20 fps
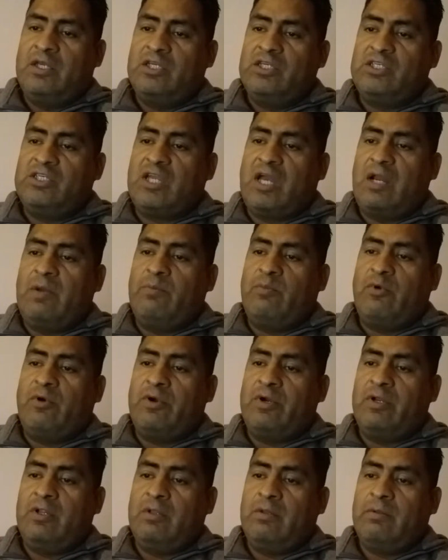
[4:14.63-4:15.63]
Shall
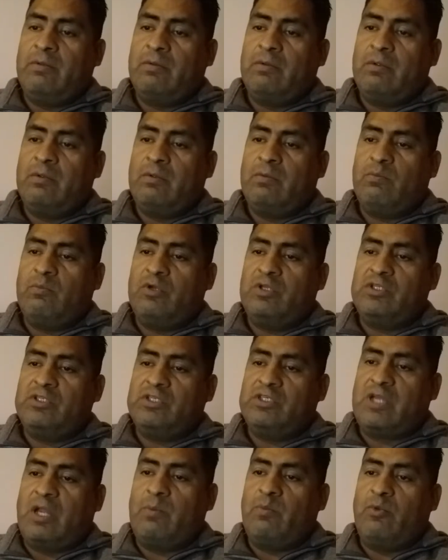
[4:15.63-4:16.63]
mortal,
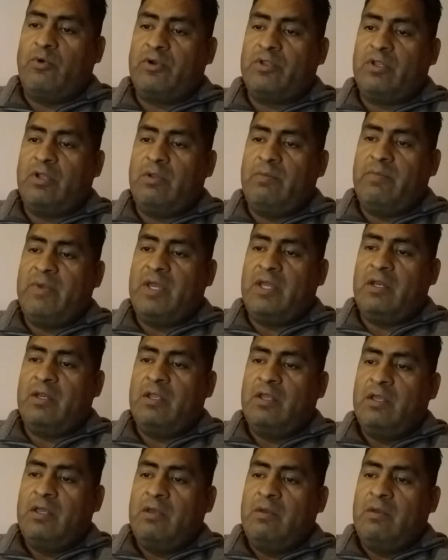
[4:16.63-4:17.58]
shall mortal man